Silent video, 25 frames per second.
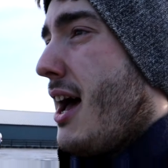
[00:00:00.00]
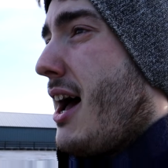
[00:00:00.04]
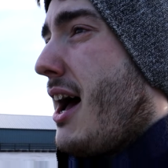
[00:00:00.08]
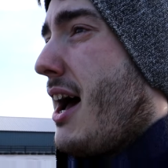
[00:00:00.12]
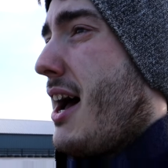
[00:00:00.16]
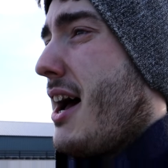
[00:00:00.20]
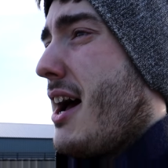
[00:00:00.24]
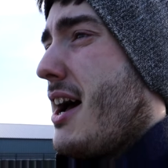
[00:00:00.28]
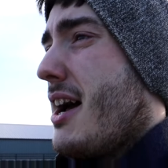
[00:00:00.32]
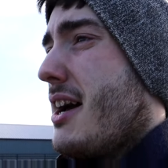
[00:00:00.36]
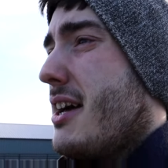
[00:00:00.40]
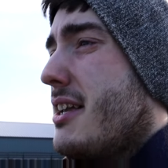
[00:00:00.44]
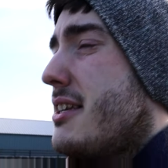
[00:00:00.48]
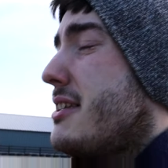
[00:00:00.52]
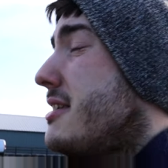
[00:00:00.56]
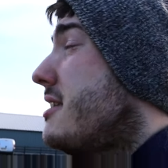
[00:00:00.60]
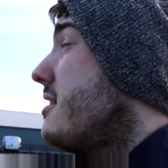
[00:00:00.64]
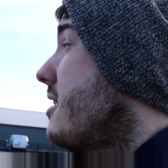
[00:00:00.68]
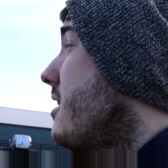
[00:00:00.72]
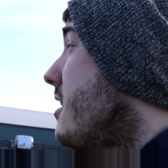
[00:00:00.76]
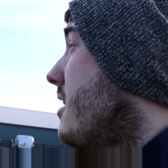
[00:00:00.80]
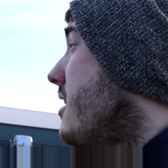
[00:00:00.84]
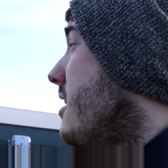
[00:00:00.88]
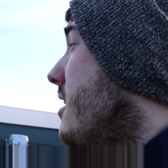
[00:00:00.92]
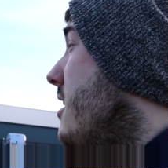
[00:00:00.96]
and
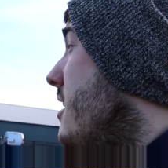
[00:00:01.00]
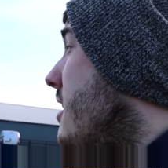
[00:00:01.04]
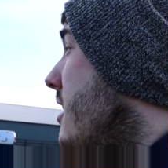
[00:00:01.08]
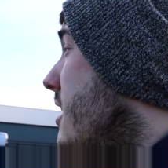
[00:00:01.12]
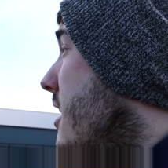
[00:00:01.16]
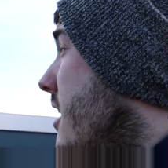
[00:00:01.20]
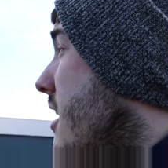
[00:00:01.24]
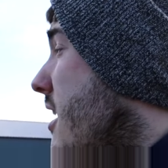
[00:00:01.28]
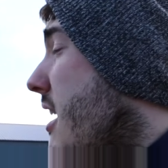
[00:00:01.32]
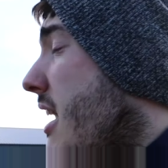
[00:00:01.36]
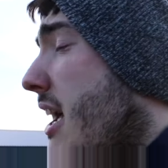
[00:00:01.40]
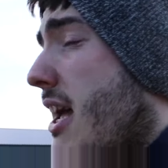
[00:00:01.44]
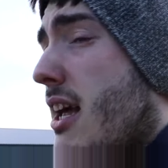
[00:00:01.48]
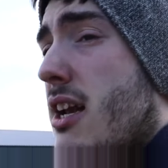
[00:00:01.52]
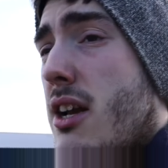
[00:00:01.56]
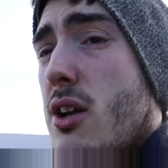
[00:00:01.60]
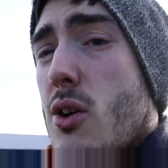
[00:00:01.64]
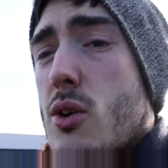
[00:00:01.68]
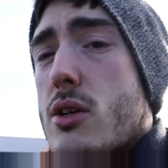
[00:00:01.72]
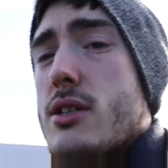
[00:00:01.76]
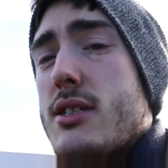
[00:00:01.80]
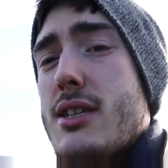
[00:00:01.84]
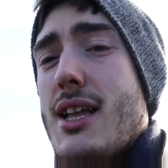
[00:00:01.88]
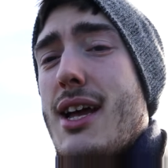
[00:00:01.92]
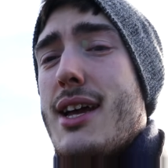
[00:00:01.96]
it
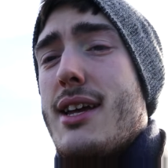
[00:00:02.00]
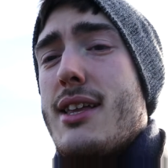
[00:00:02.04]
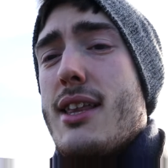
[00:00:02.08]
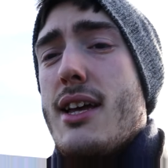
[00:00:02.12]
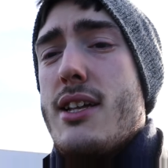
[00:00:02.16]
looks like